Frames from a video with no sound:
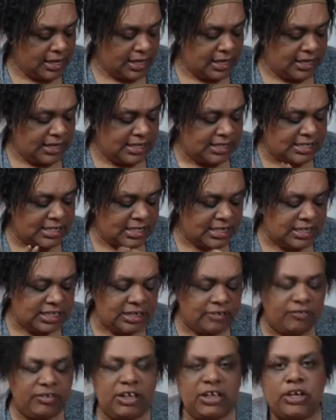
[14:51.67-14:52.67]

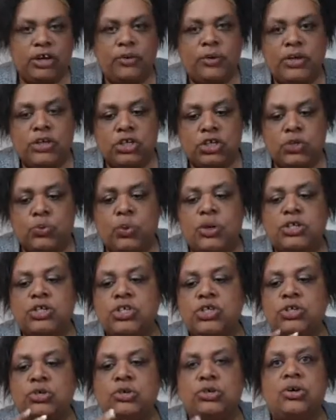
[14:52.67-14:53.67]
Instinctively knowing just what
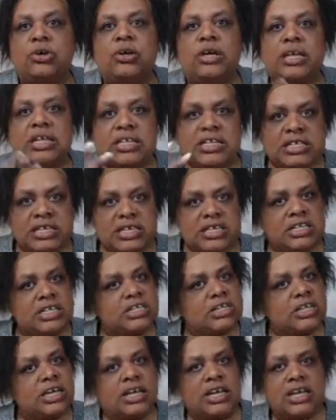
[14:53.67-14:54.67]
to do. Your instinct
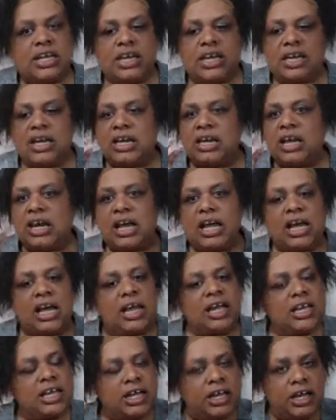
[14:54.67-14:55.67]
is going to kick in in a
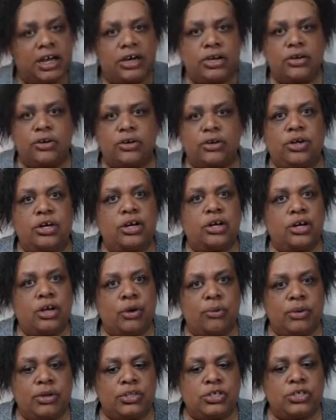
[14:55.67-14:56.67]
high gear and you're going to
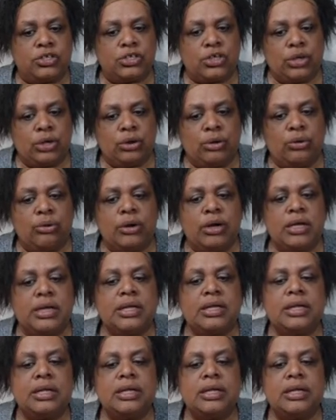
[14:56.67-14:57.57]
know what to do.